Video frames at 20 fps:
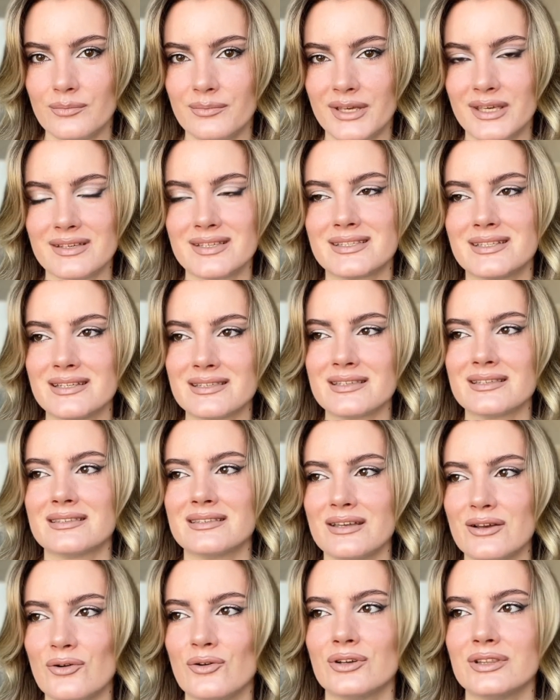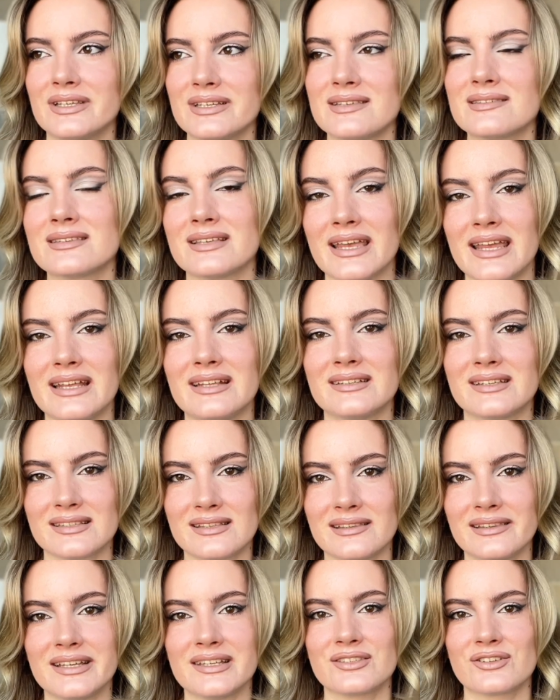because this is the only thing
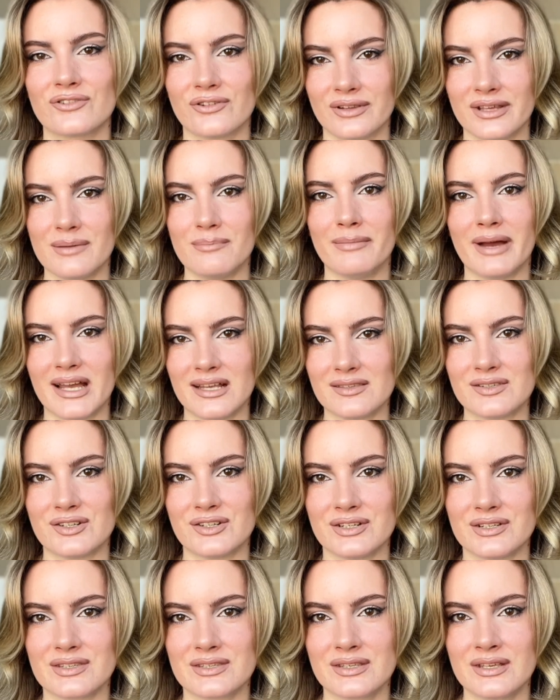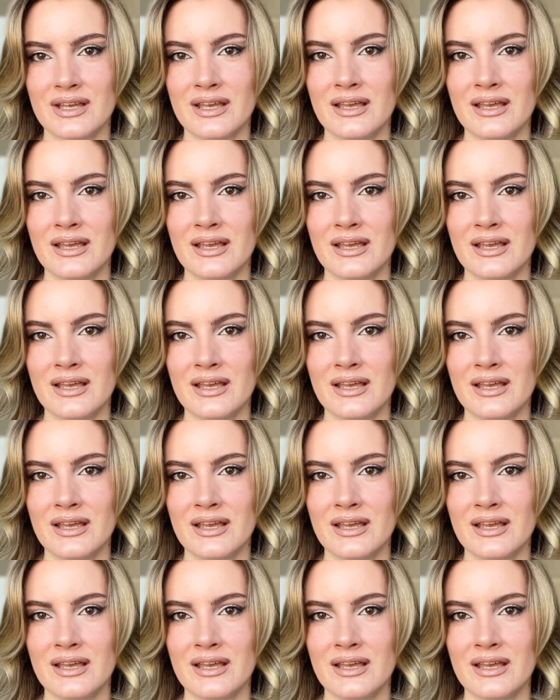that literally matters.